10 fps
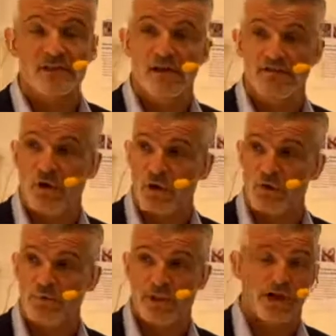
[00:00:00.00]
of all
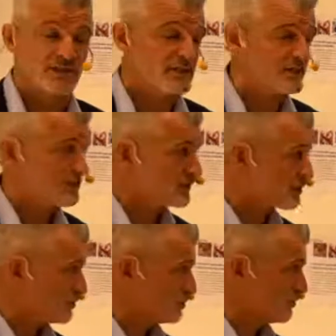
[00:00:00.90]
plastics and
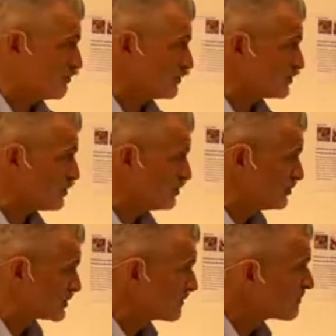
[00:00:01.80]
consumables
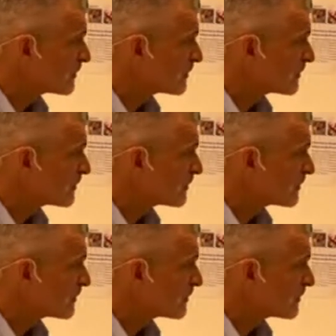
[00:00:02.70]
used.